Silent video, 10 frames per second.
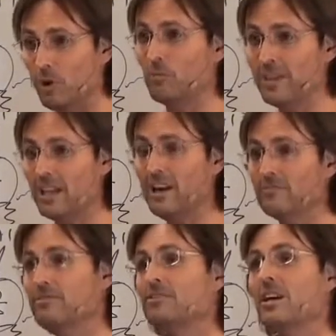what we
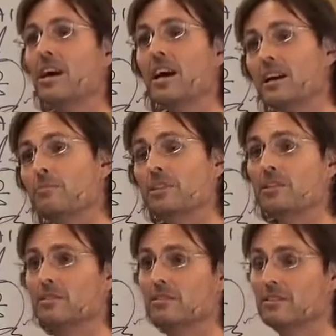love into
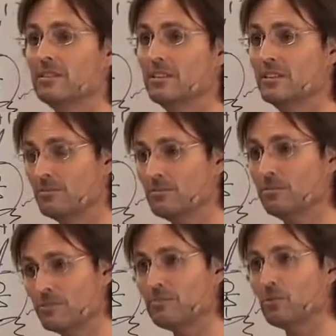harmony
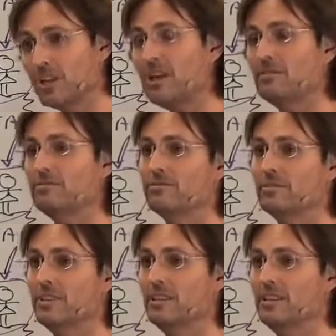with more
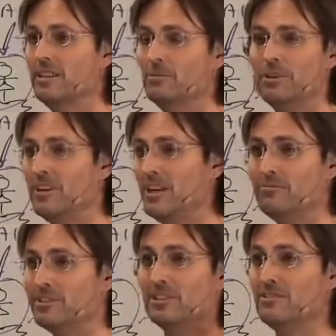love. We don't
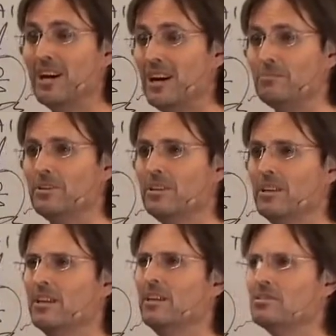have to give
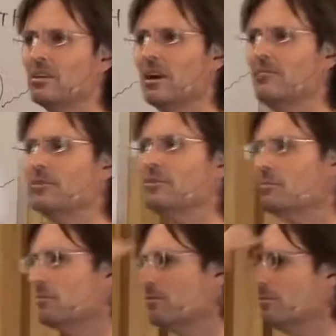up. So I
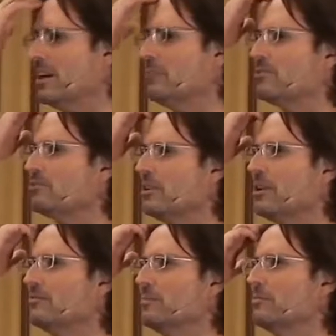feel what happens for a
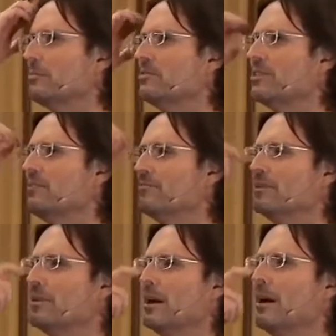lot of people is they
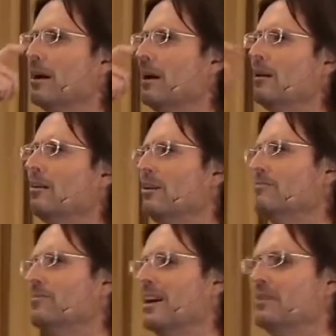feel like,
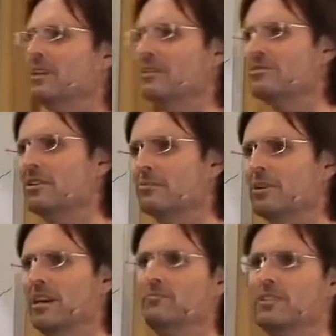I'm farming, so
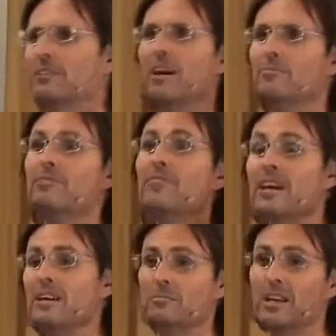I'm going to have to give up the
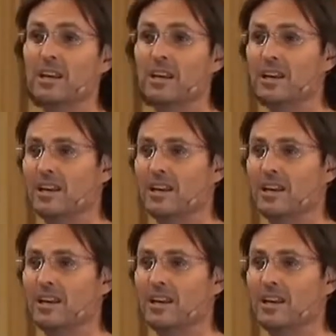farm.